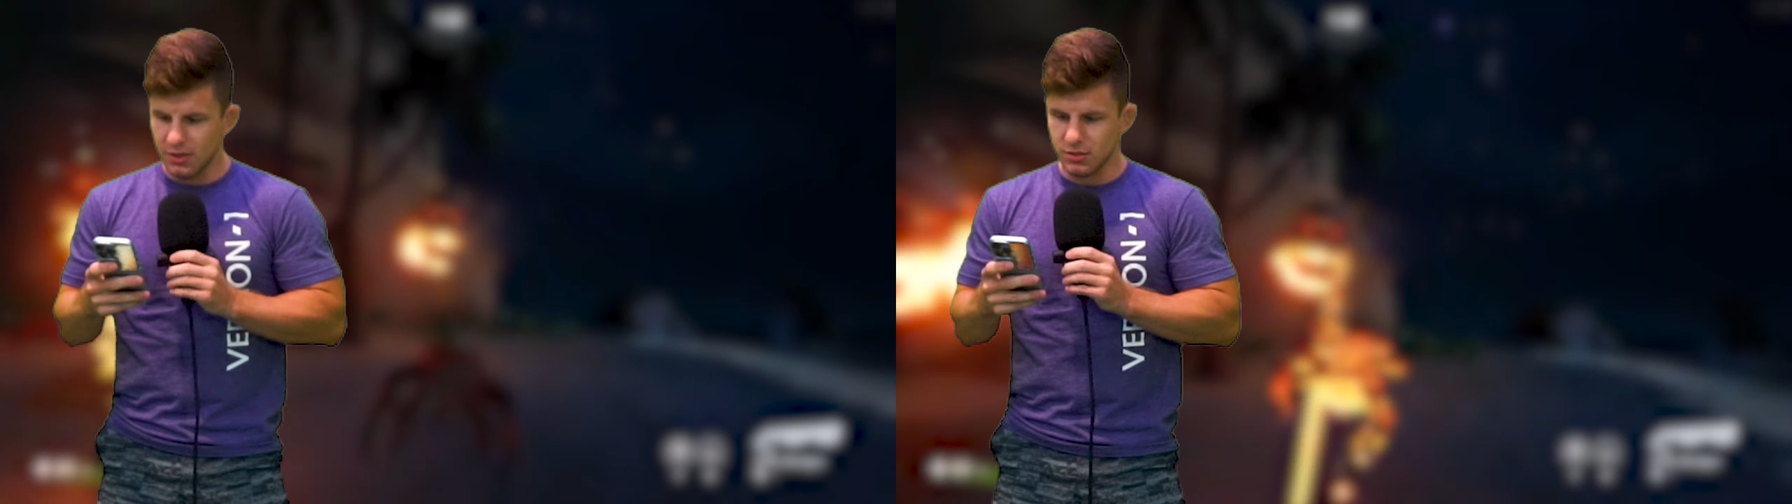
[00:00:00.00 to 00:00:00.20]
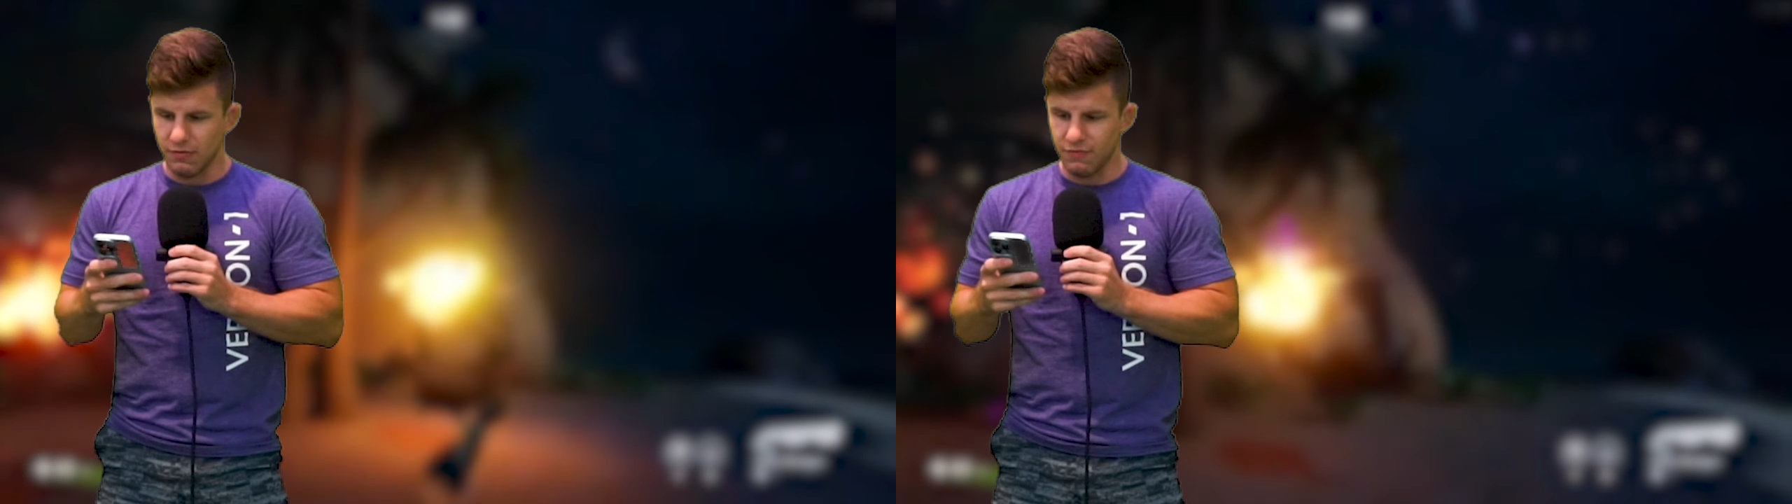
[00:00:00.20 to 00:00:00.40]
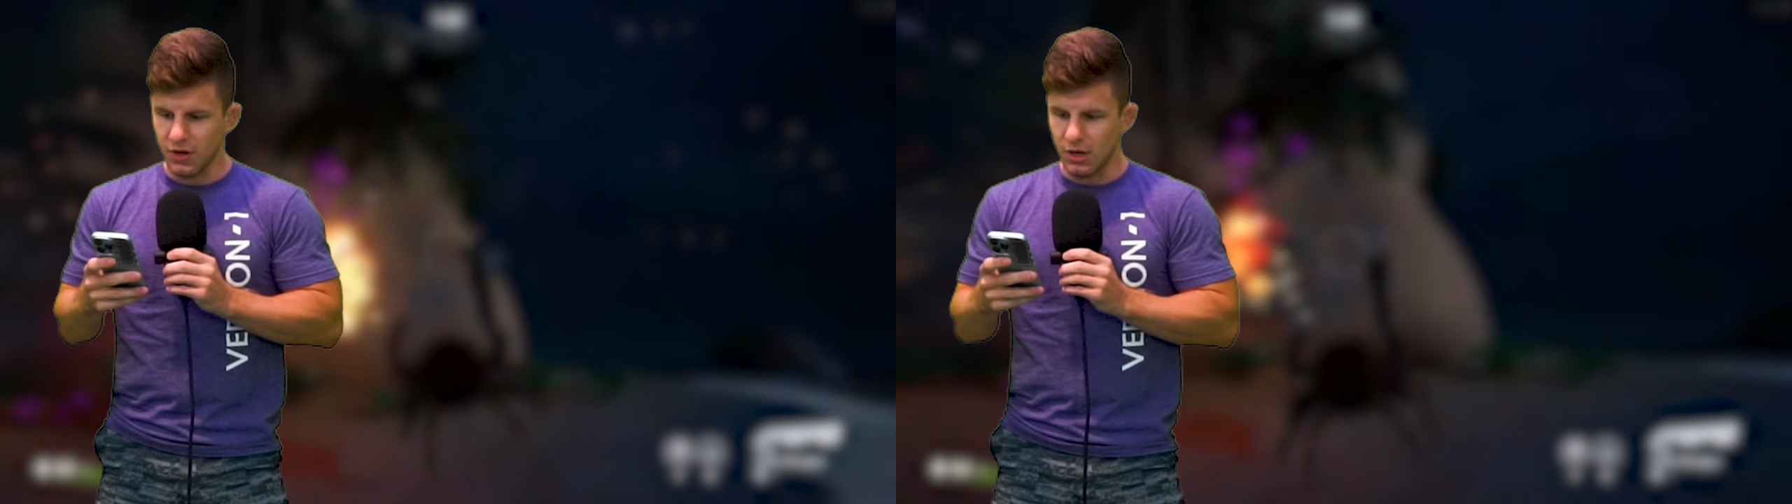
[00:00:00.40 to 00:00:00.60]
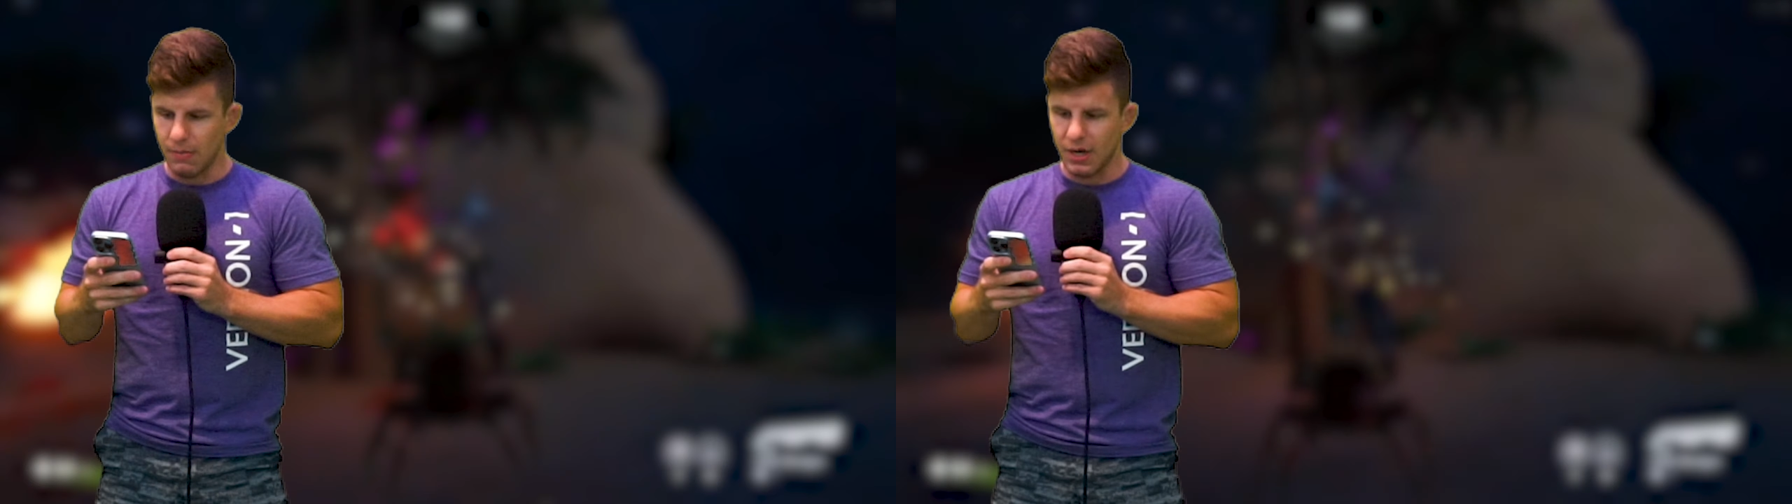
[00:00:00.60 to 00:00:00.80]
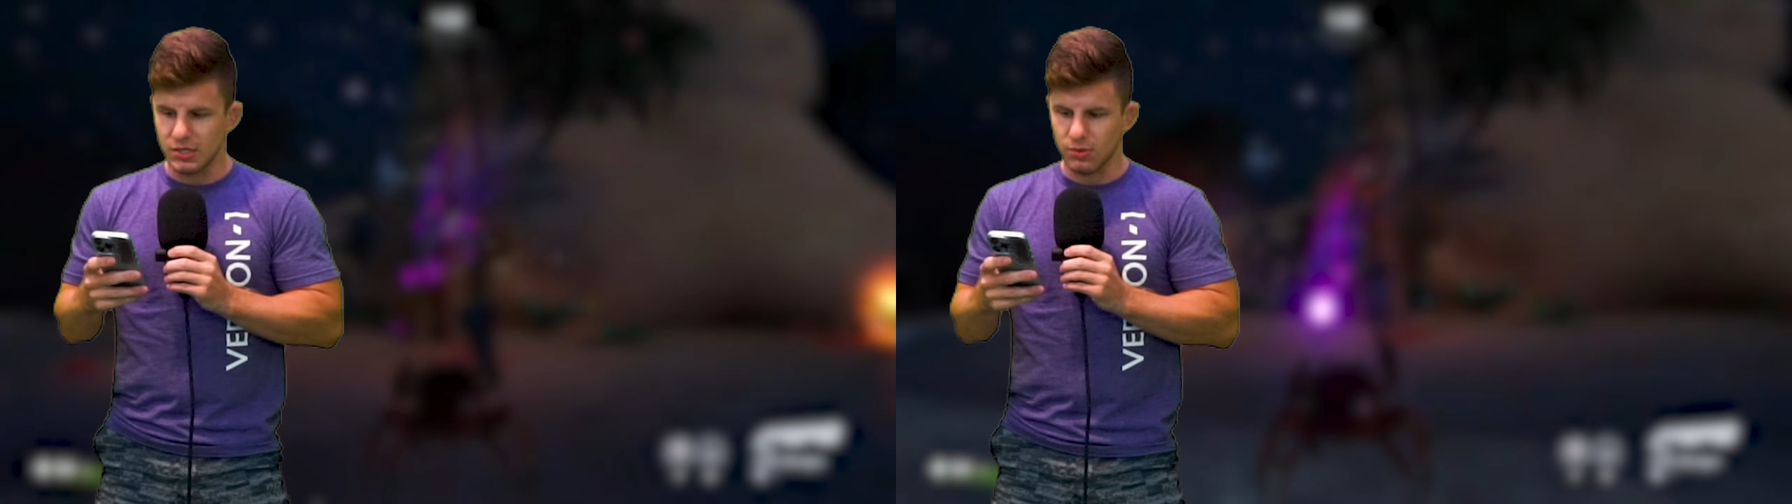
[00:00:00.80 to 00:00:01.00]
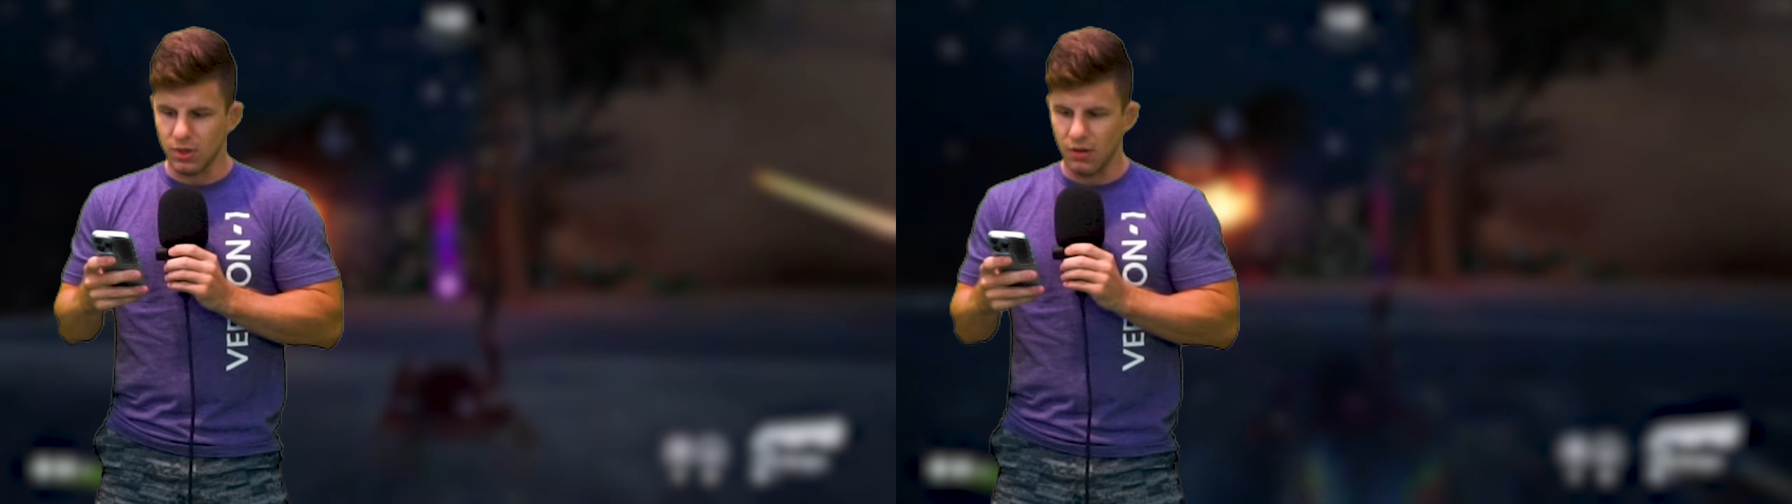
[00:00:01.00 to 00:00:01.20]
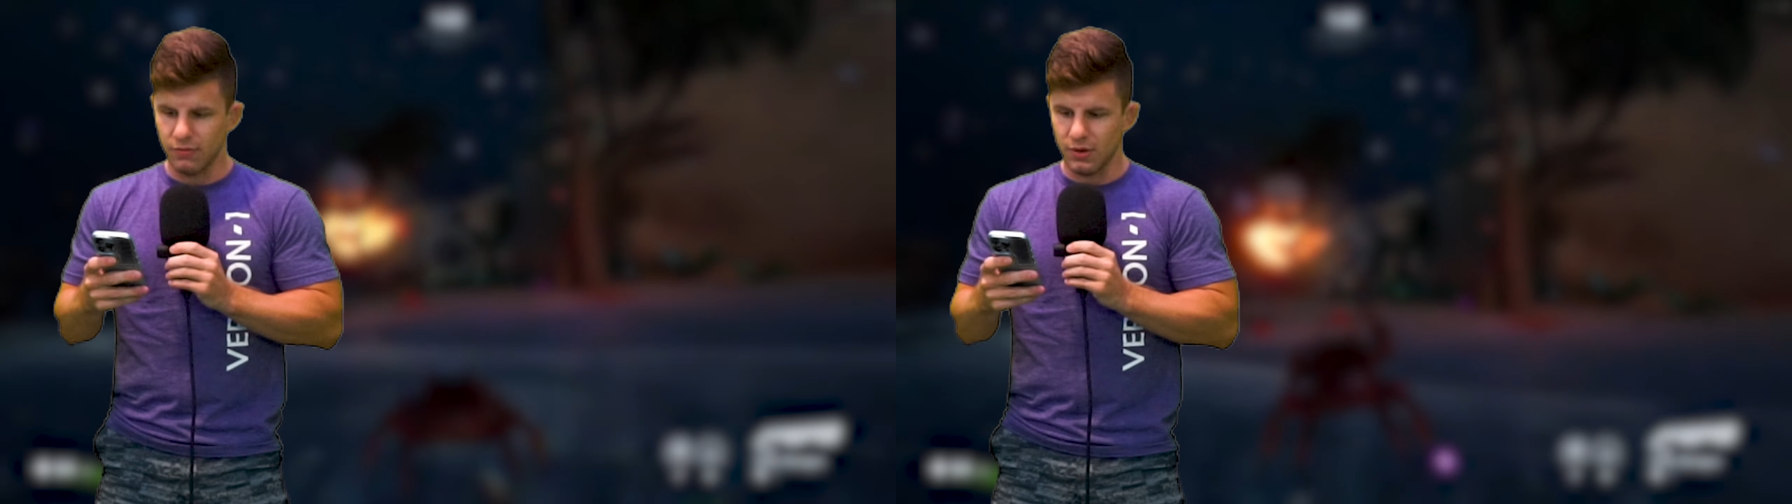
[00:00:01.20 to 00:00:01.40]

so I figured I might as well cover